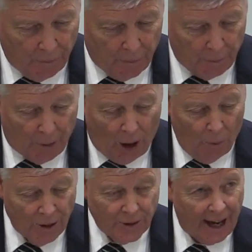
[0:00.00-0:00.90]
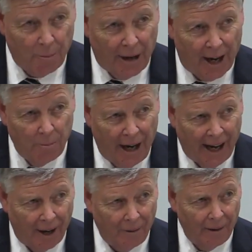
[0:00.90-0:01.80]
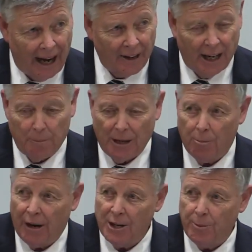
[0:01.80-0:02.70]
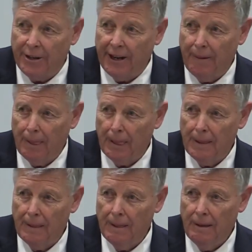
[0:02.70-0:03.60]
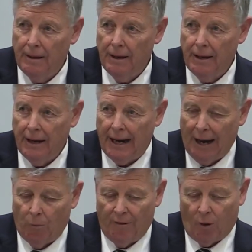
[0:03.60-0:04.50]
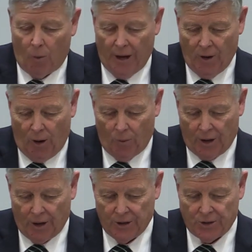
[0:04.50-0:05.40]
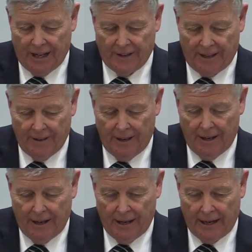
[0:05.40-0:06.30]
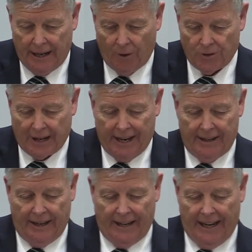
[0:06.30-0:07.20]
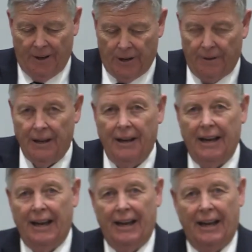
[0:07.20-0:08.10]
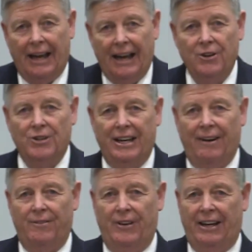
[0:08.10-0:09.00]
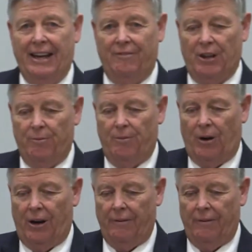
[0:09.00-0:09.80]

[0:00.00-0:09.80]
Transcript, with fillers: But Paul was not a married man. How could he be the presbytery? And before we know it, we're going to see that he'll say in the end that his gift, the gift that, Paul,